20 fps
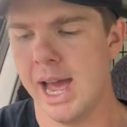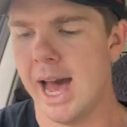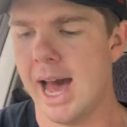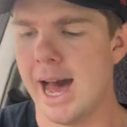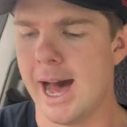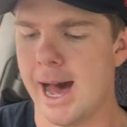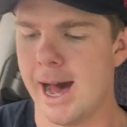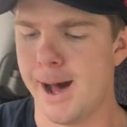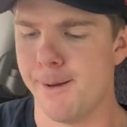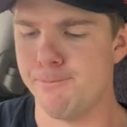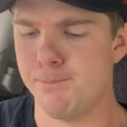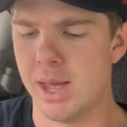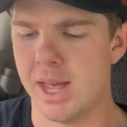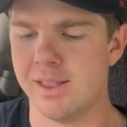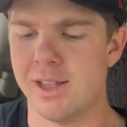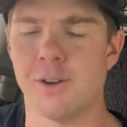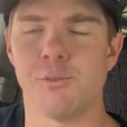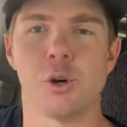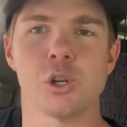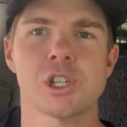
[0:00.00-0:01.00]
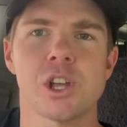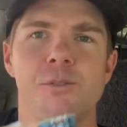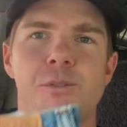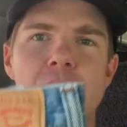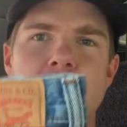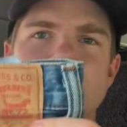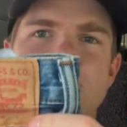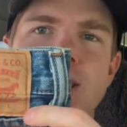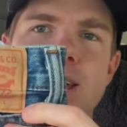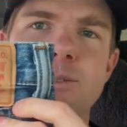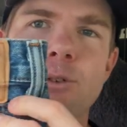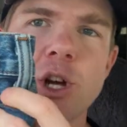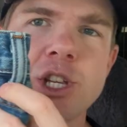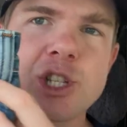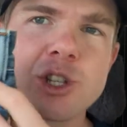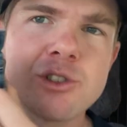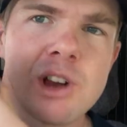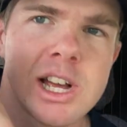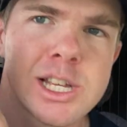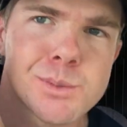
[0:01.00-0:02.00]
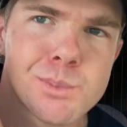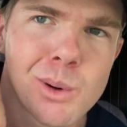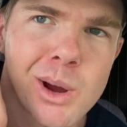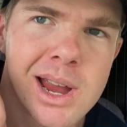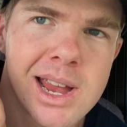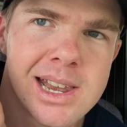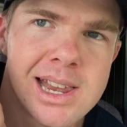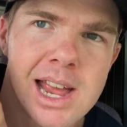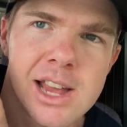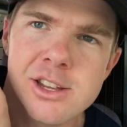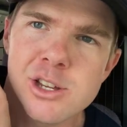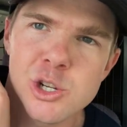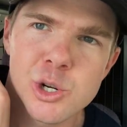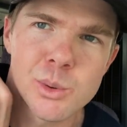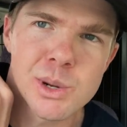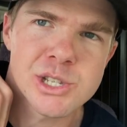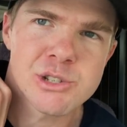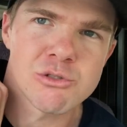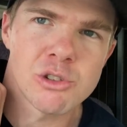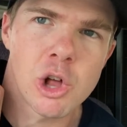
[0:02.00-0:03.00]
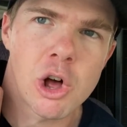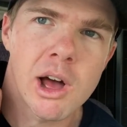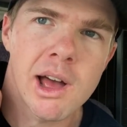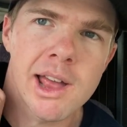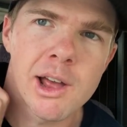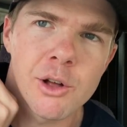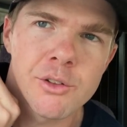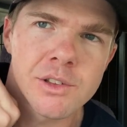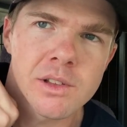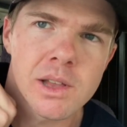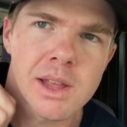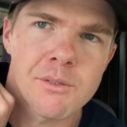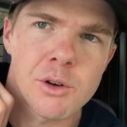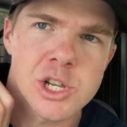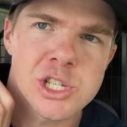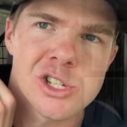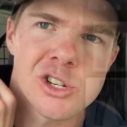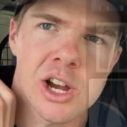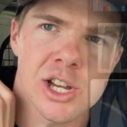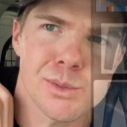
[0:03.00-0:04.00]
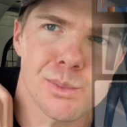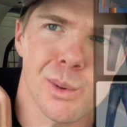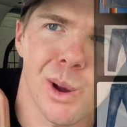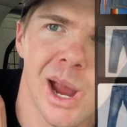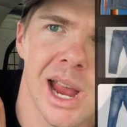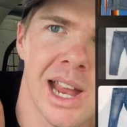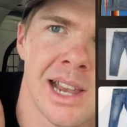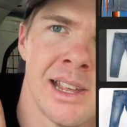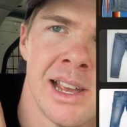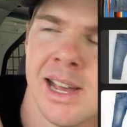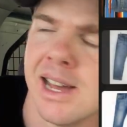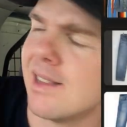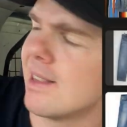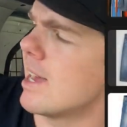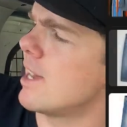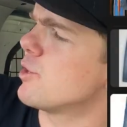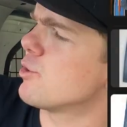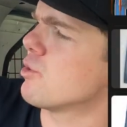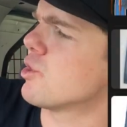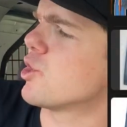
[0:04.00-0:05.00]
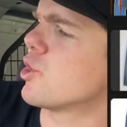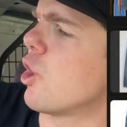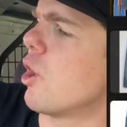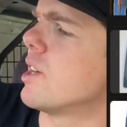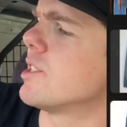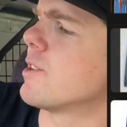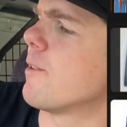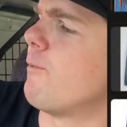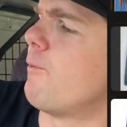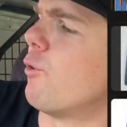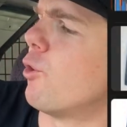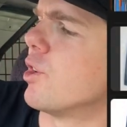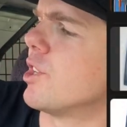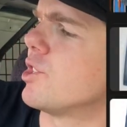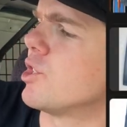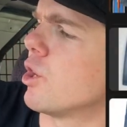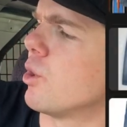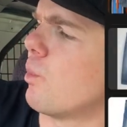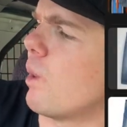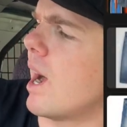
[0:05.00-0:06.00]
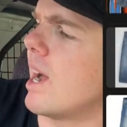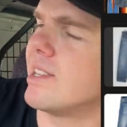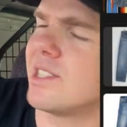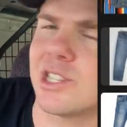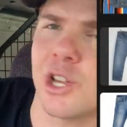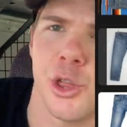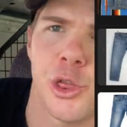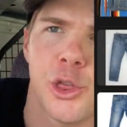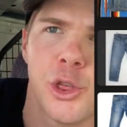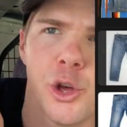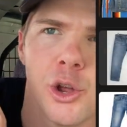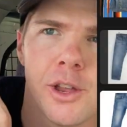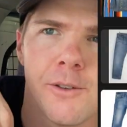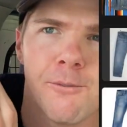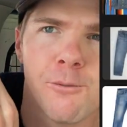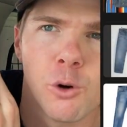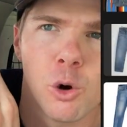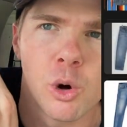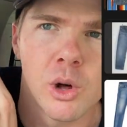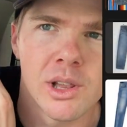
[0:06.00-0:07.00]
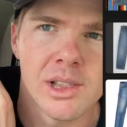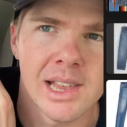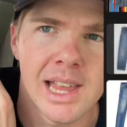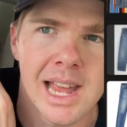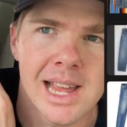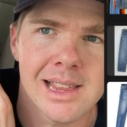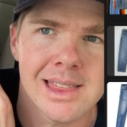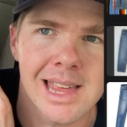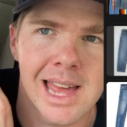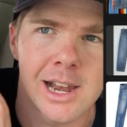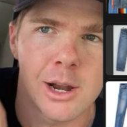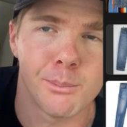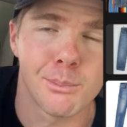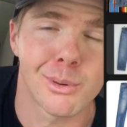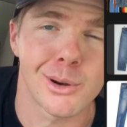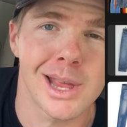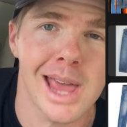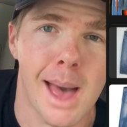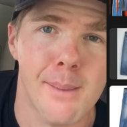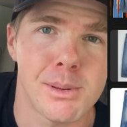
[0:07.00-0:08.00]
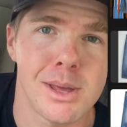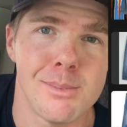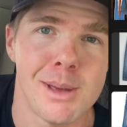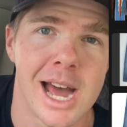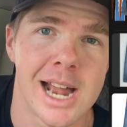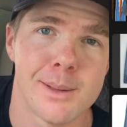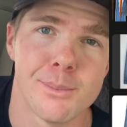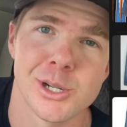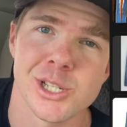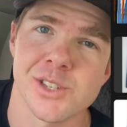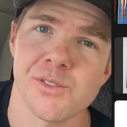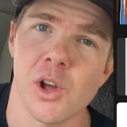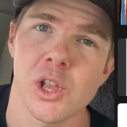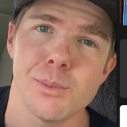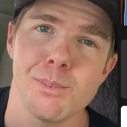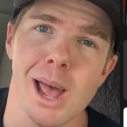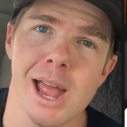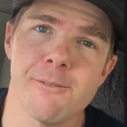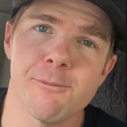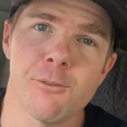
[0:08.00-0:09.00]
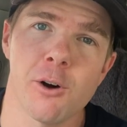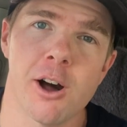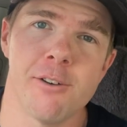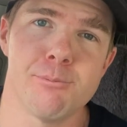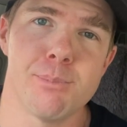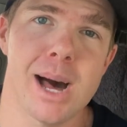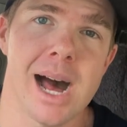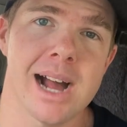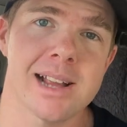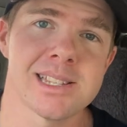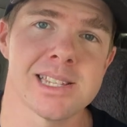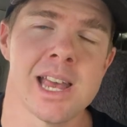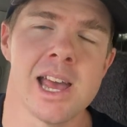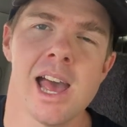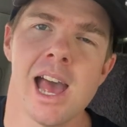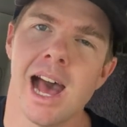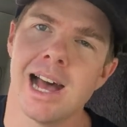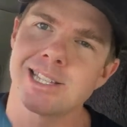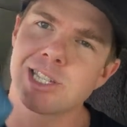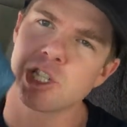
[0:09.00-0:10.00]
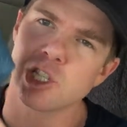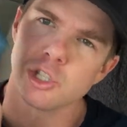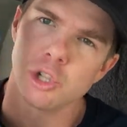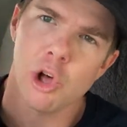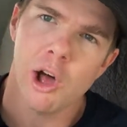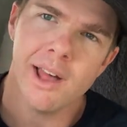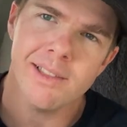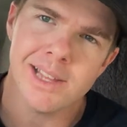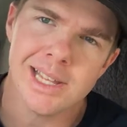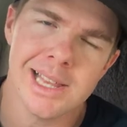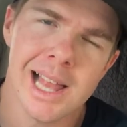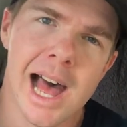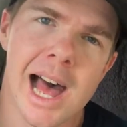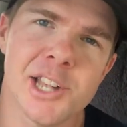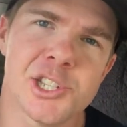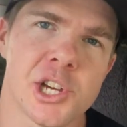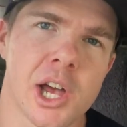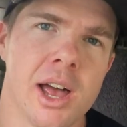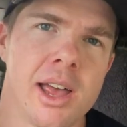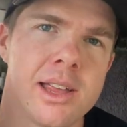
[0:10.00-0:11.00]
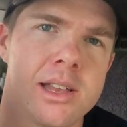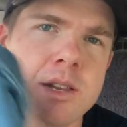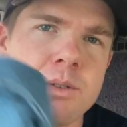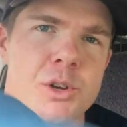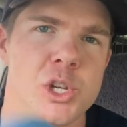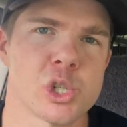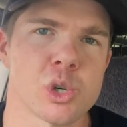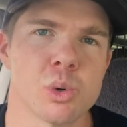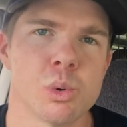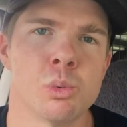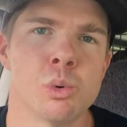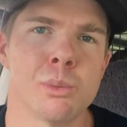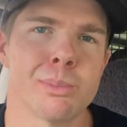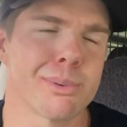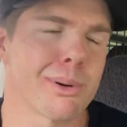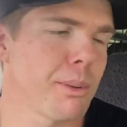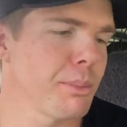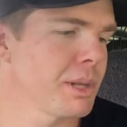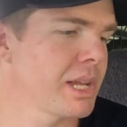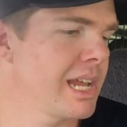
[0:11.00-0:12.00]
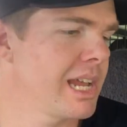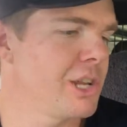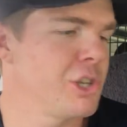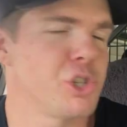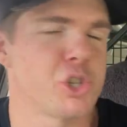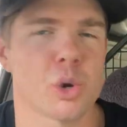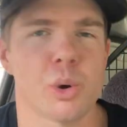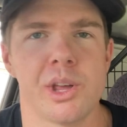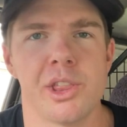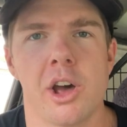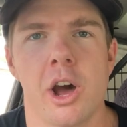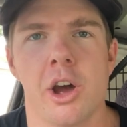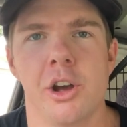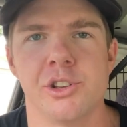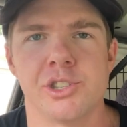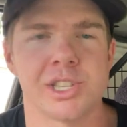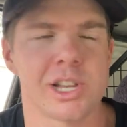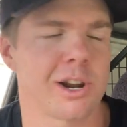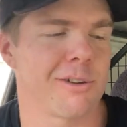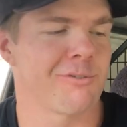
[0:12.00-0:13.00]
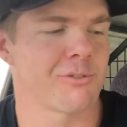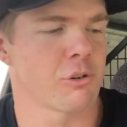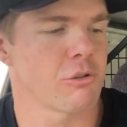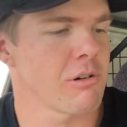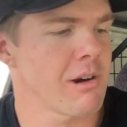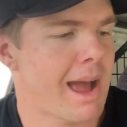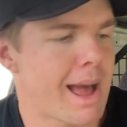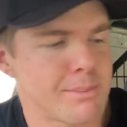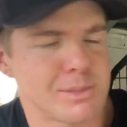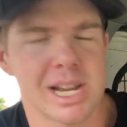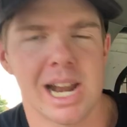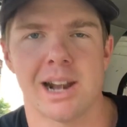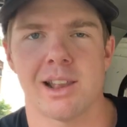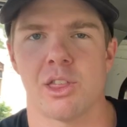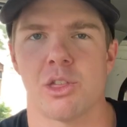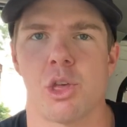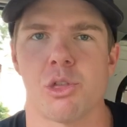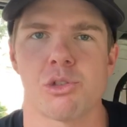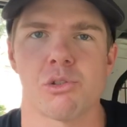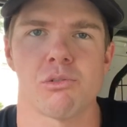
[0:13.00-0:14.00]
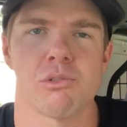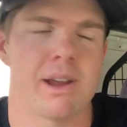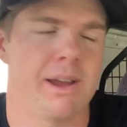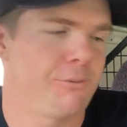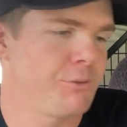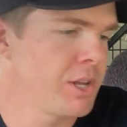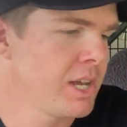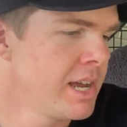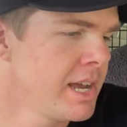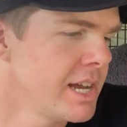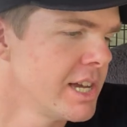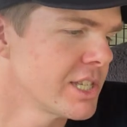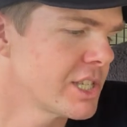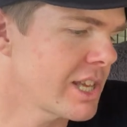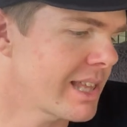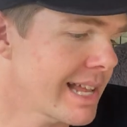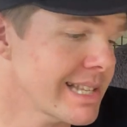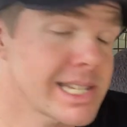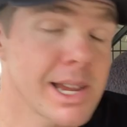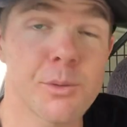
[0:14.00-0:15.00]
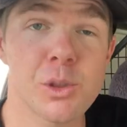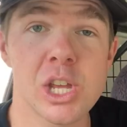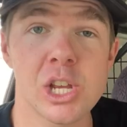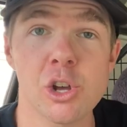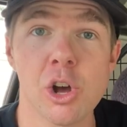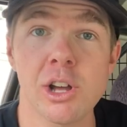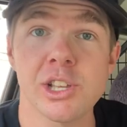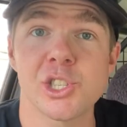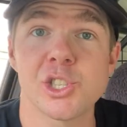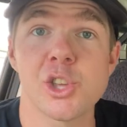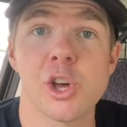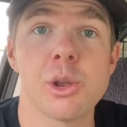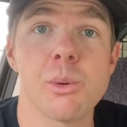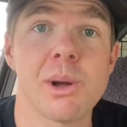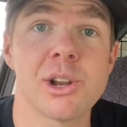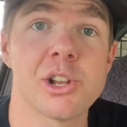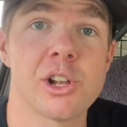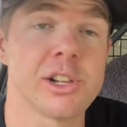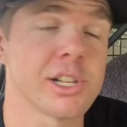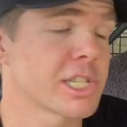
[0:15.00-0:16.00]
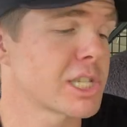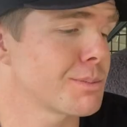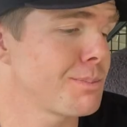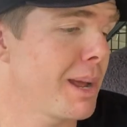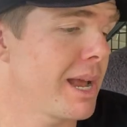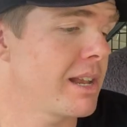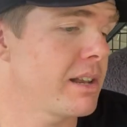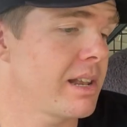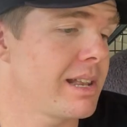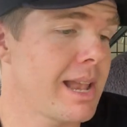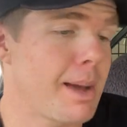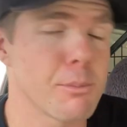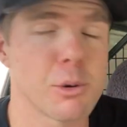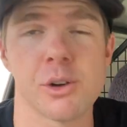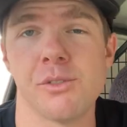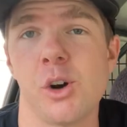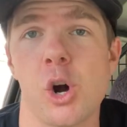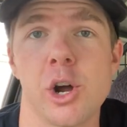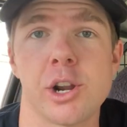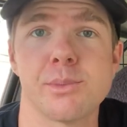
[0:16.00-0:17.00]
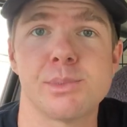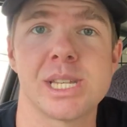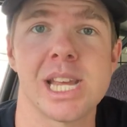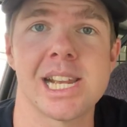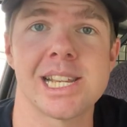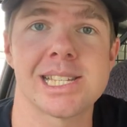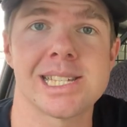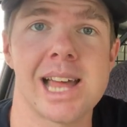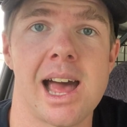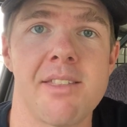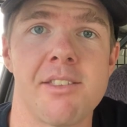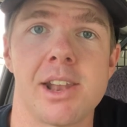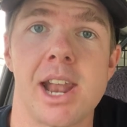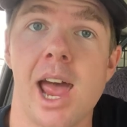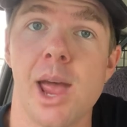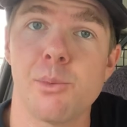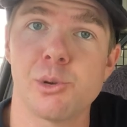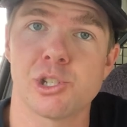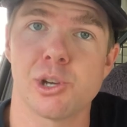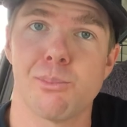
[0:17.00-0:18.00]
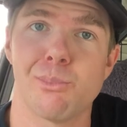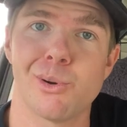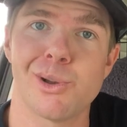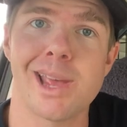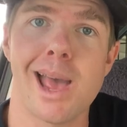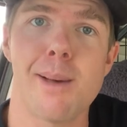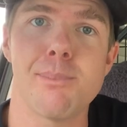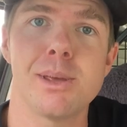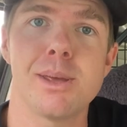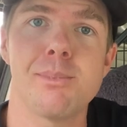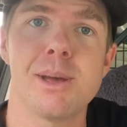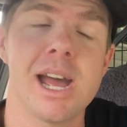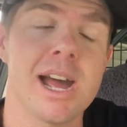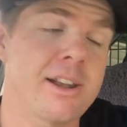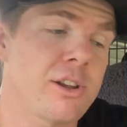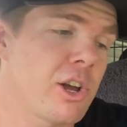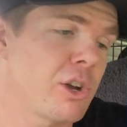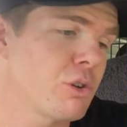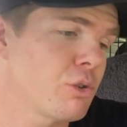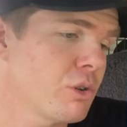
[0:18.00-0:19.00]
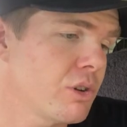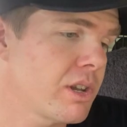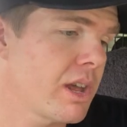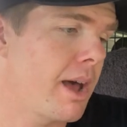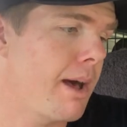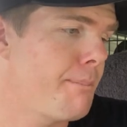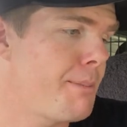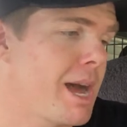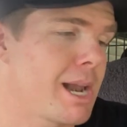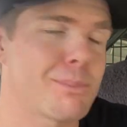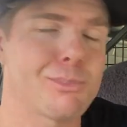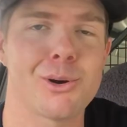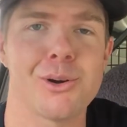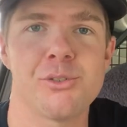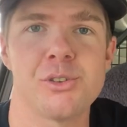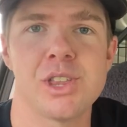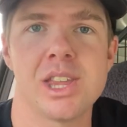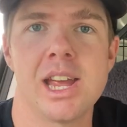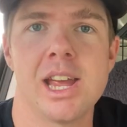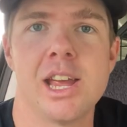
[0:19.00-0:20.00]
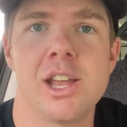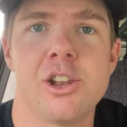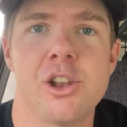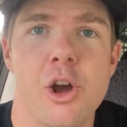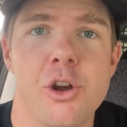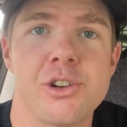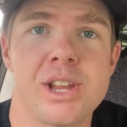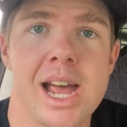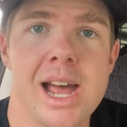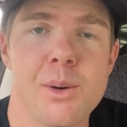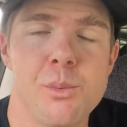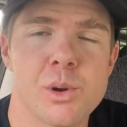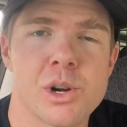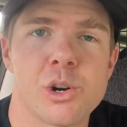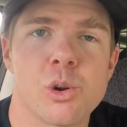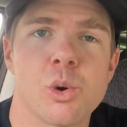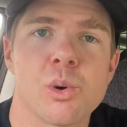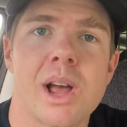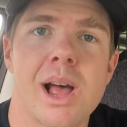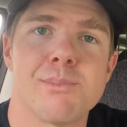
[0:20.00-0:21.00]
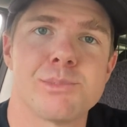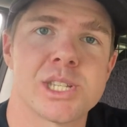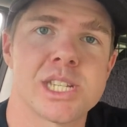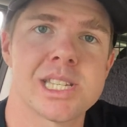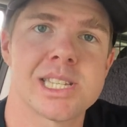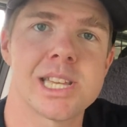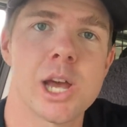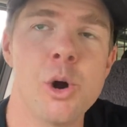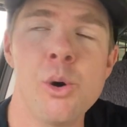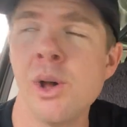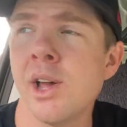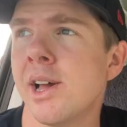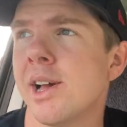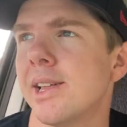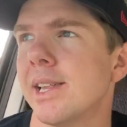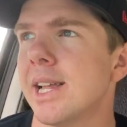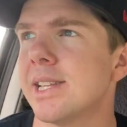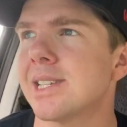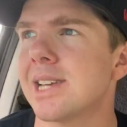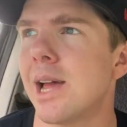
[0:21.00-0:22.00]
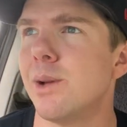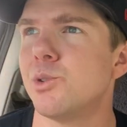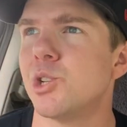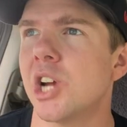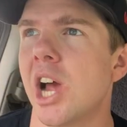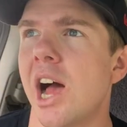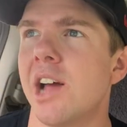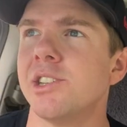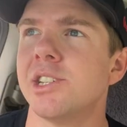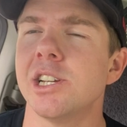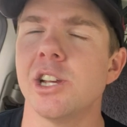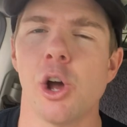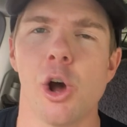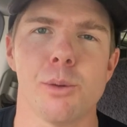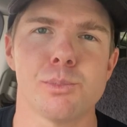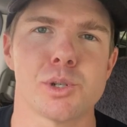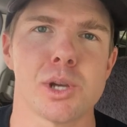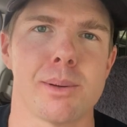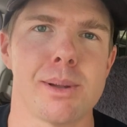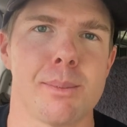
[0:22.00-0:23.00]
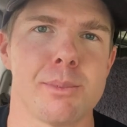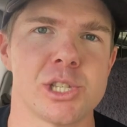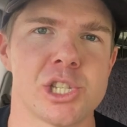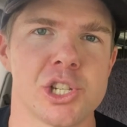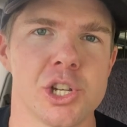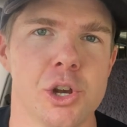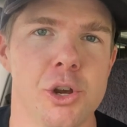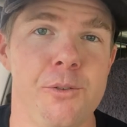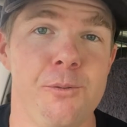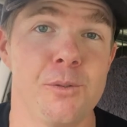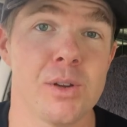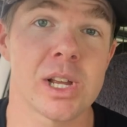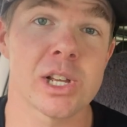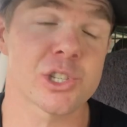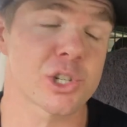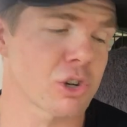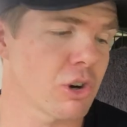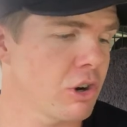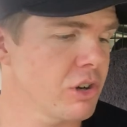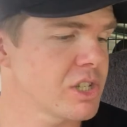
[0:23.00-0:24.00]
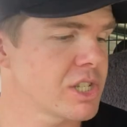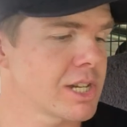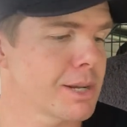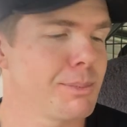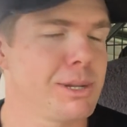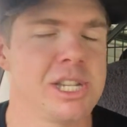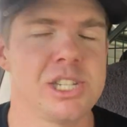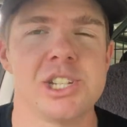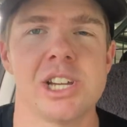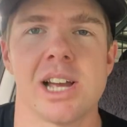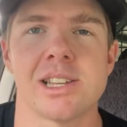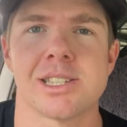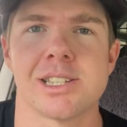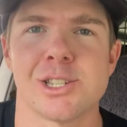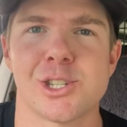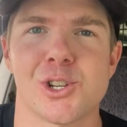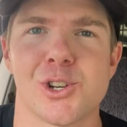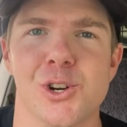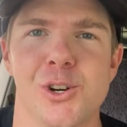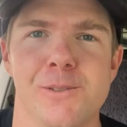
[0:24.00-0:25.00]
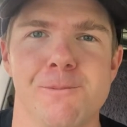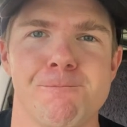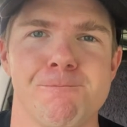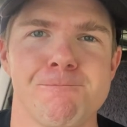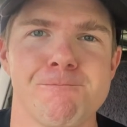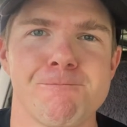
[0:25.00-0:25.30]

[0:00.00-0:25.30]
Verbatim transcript: Um, and then I've also found the Levi Strauss brand. Now you can always rely on the Levi Strauss brand. These are a size 42 waist, 34 length, and I'm pretty happy about it because I've only paid five bucks. A slightly larger individual will probably enjoy those that I've grabbed out of the thrift. So that's everything guys, $31 spent, number of items there to start the day, which I'm pretty happy about. A good amount of profit there, no doubt, when it all comes to sell. Let's keep charging. Op shop number two, fingers crossed, it could be just as good.